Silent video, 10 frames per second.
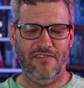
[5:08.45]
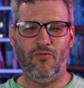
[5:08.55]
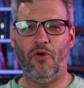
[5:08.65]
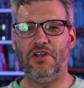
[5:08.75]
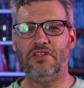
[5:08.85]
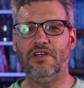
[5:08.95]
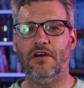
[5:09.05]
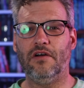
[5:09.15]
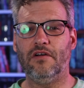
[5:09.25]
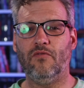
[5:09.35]
wanting
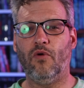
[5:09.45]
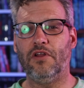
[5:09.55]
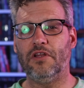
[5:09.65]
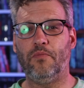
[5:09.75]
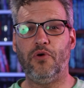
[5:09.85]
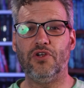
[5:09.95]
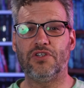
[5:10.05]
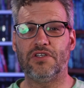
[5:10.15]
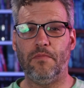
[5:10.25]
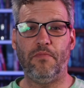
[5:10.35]
to
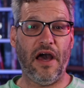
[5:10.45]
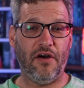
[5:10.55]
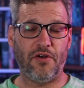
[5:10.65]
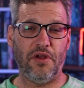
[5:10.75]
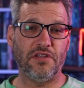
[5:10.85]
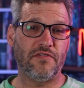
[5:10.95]
push the boundaries